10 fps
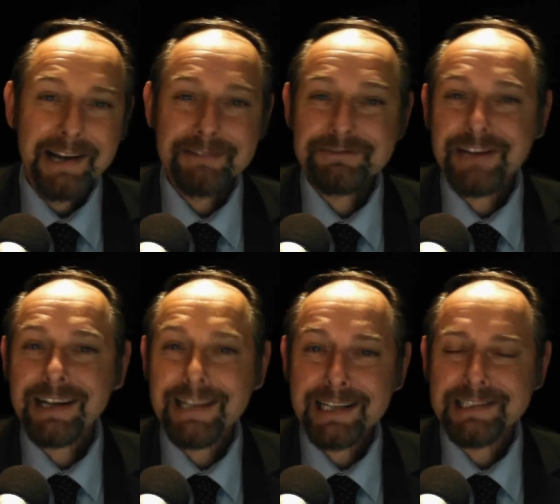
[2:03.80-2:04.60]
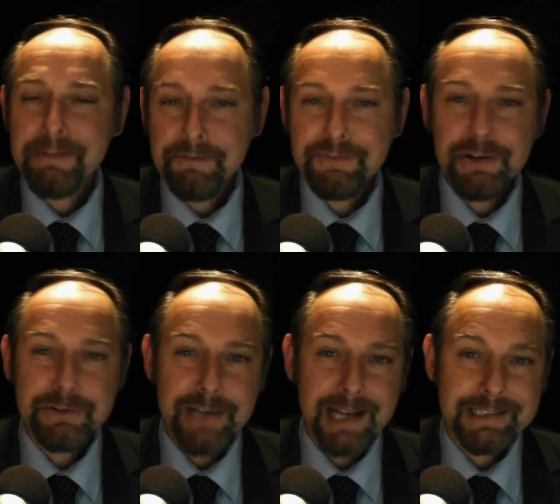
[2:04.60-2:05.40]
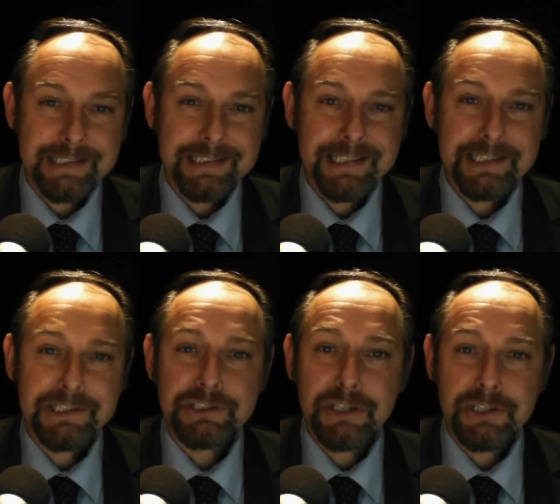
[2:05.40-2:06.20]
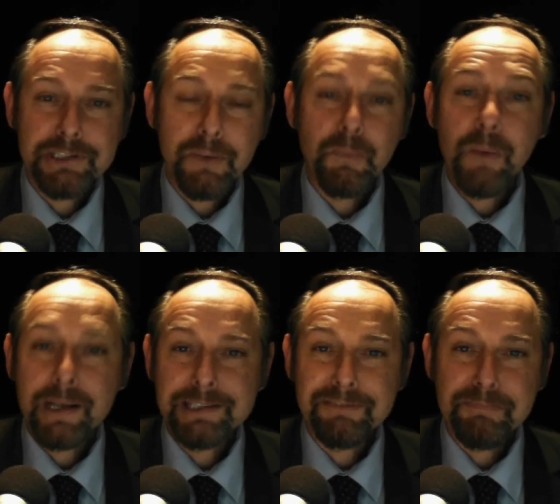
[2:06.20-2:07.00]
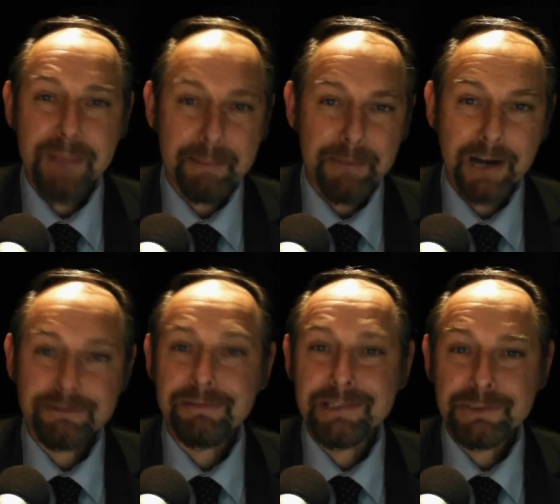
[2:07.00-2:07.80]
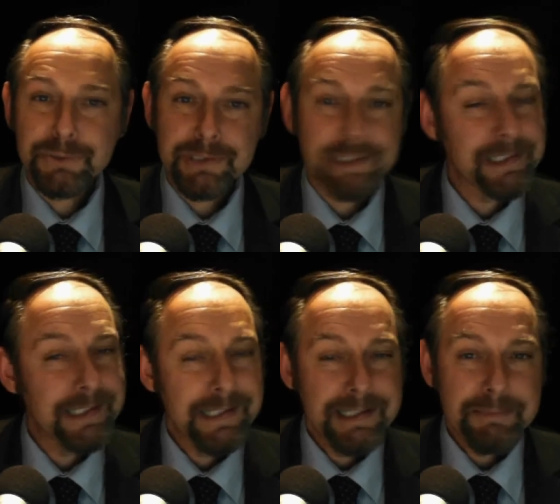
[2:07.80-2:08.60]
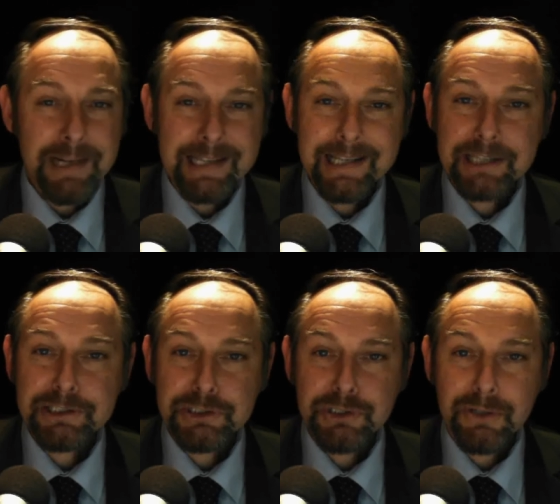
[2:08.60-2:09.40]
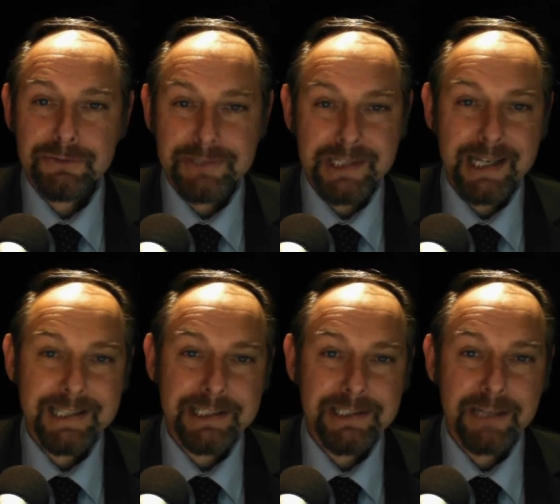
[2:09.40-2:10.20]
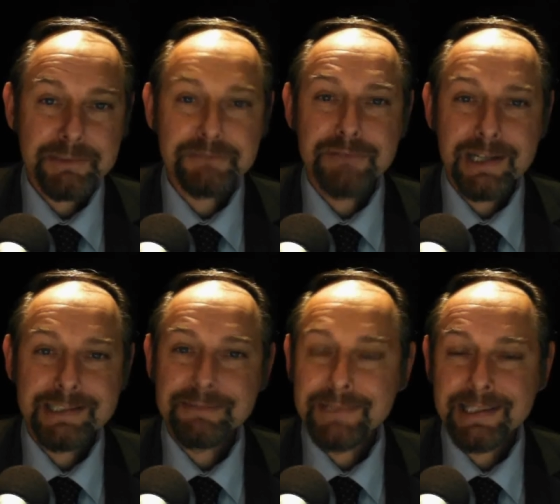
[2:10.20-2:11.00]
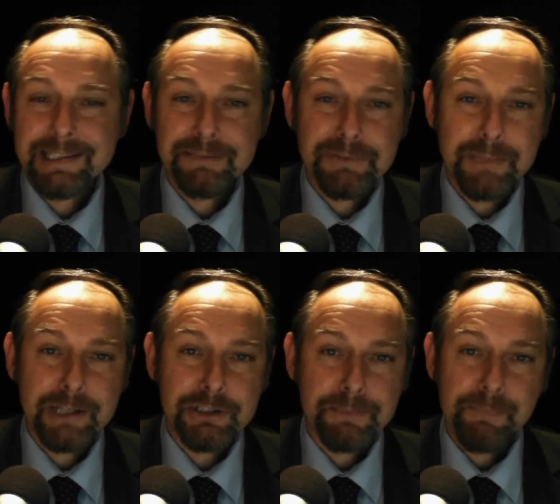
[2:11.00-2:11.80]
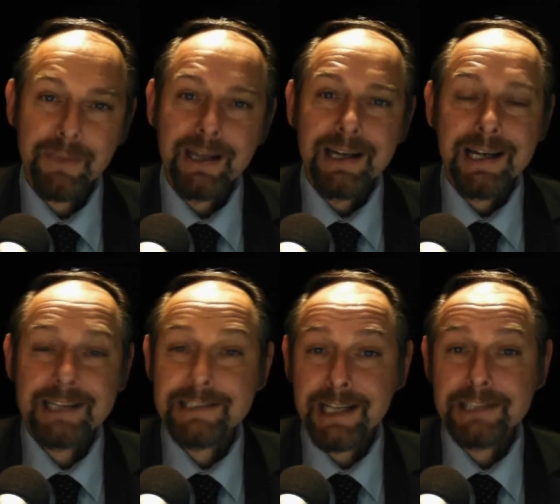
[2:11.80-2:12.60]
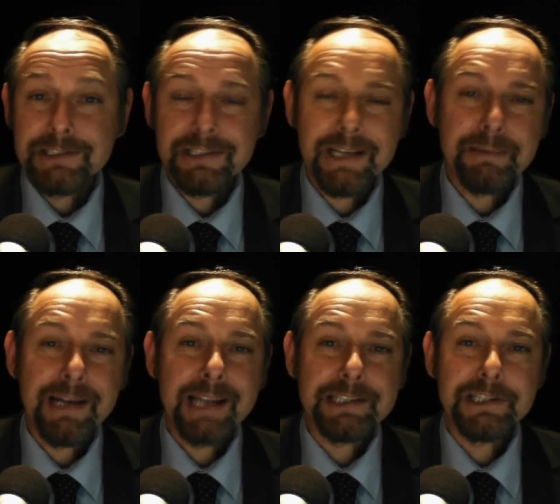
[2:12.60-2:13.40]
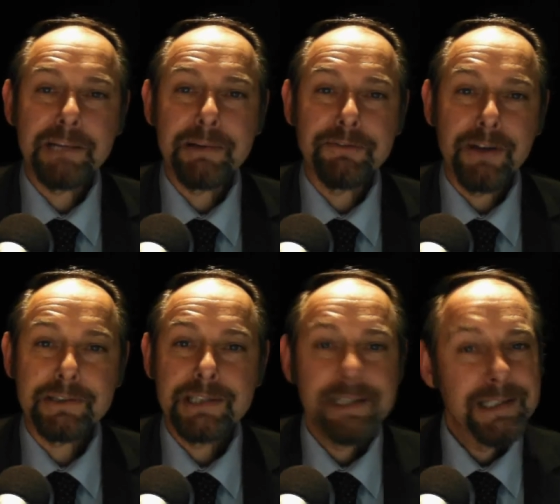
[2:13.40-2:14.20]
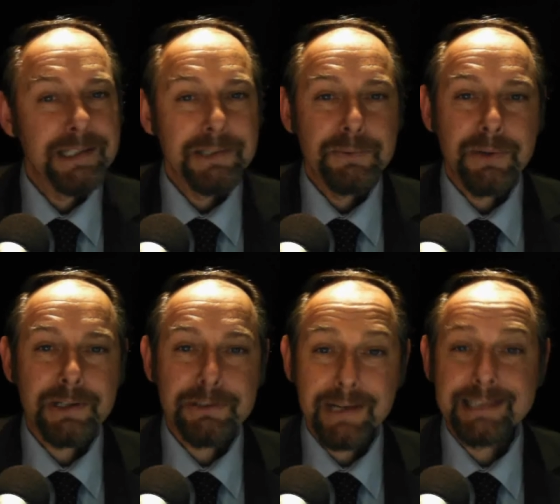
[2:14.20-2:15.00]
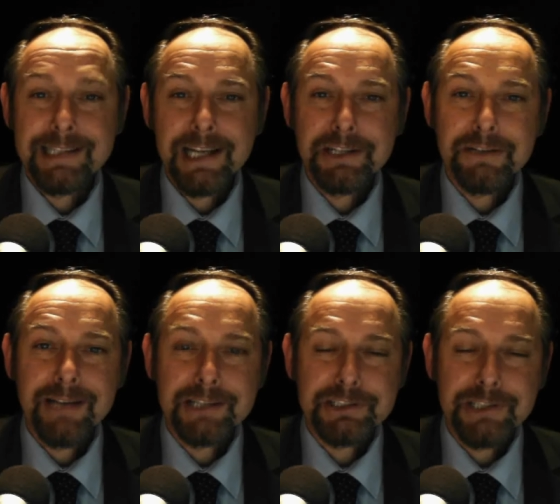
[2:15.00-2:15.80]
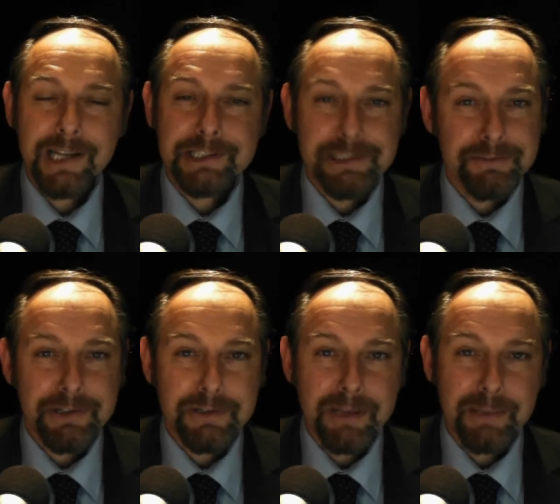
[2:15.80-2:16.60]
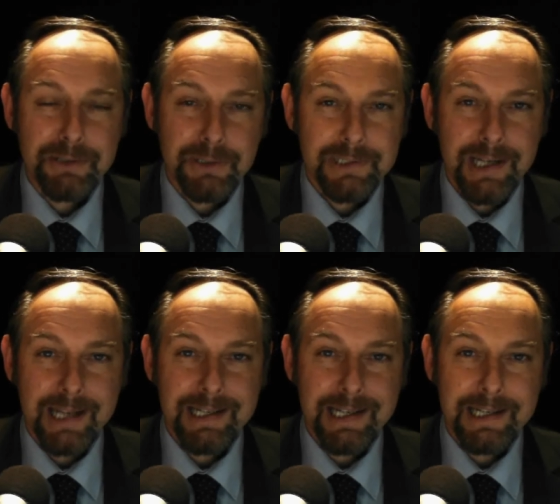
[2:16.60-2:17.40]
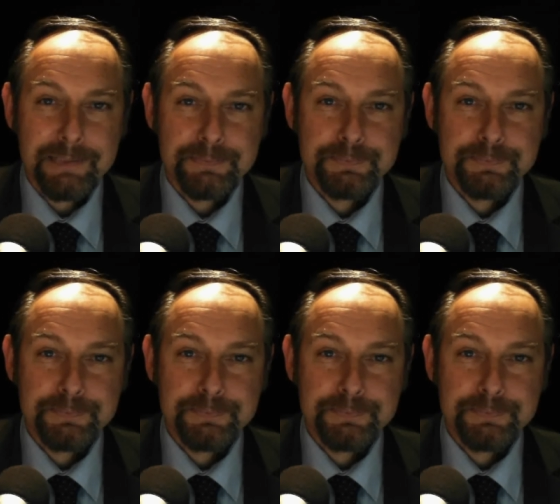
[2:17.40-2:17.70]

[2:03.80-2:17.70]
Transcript: and frankly it's infuriating to see such utter waste of manpower and resources. Many thanks to John for taking the time to write in with this information. And uh, do keep your letters coming, folks. What crazy E U legislation have you come across lately?